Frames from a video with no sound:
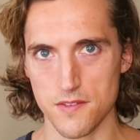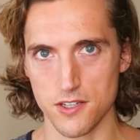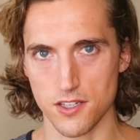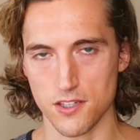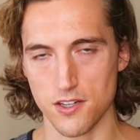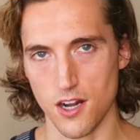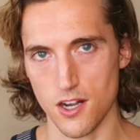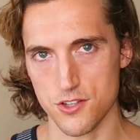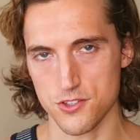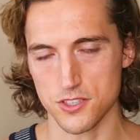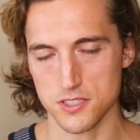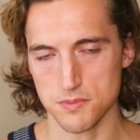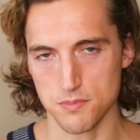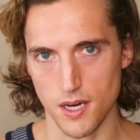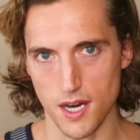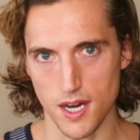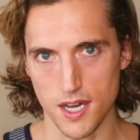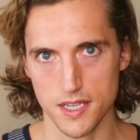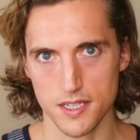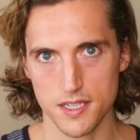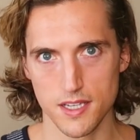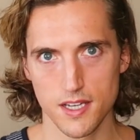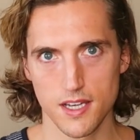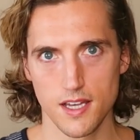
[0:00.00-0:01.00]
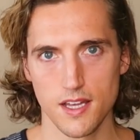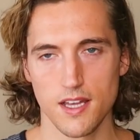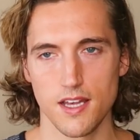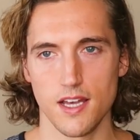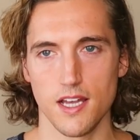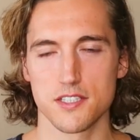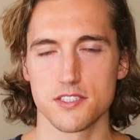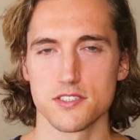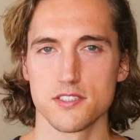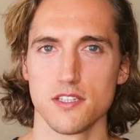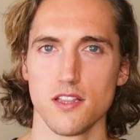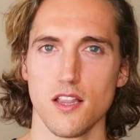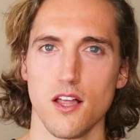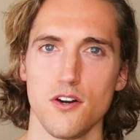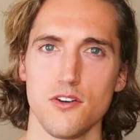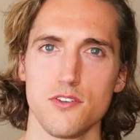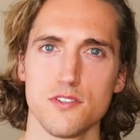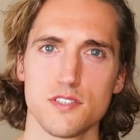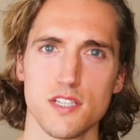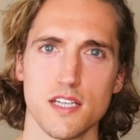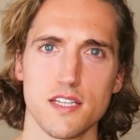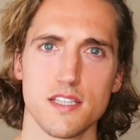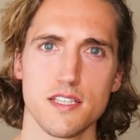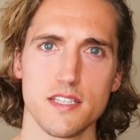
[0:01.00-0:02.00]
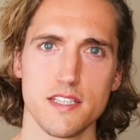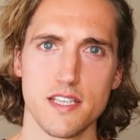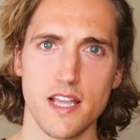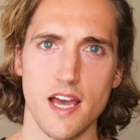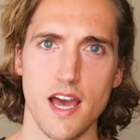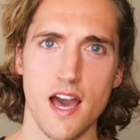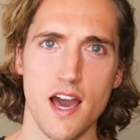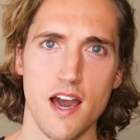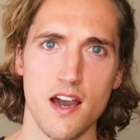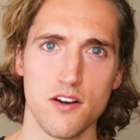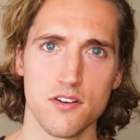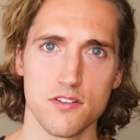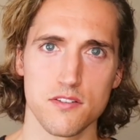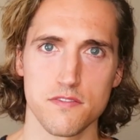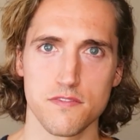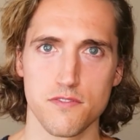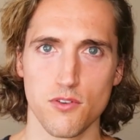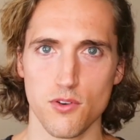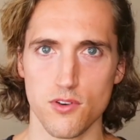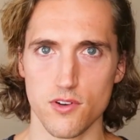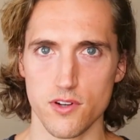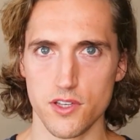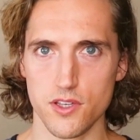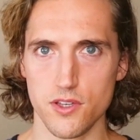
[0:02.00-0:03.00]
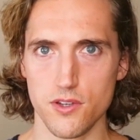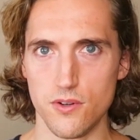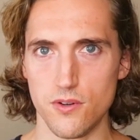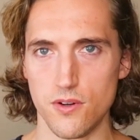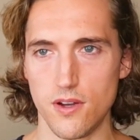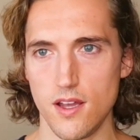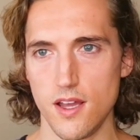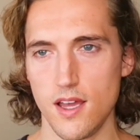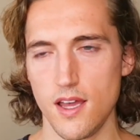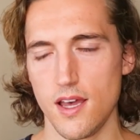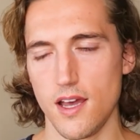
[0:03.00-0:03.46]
Your conscious mind. It slows it down for you.